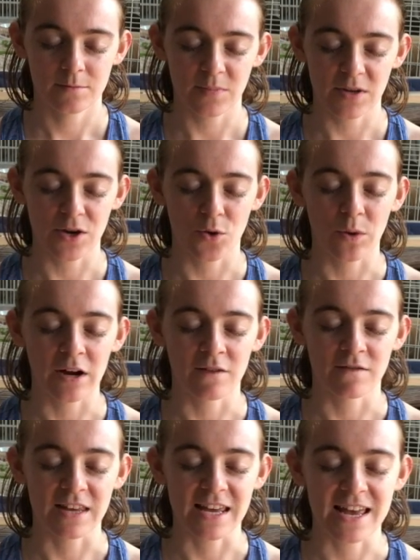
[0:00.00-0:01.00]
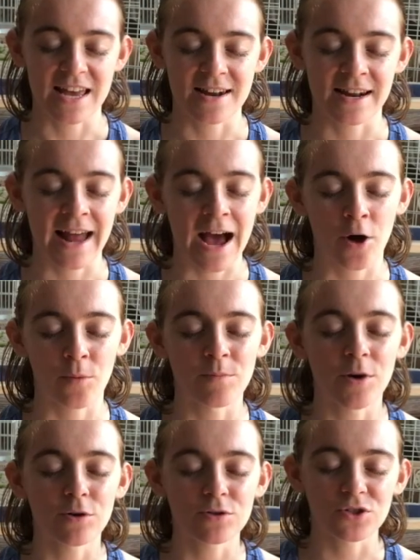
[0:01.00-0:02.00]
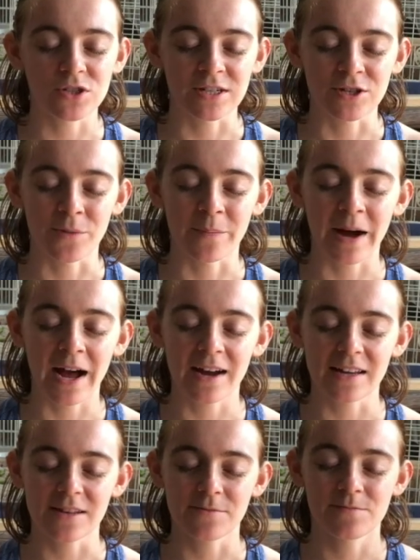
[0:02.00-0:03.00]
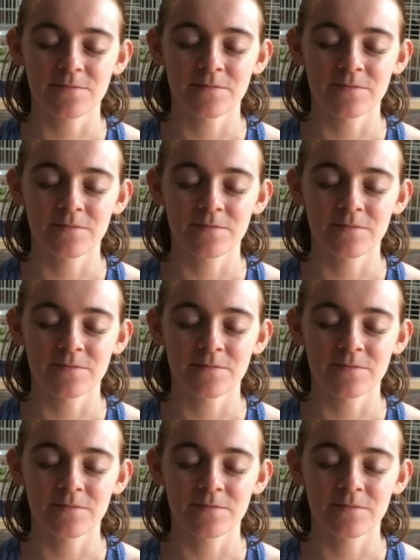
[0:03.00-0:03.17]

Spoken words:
being aware of the in and out motion in your body,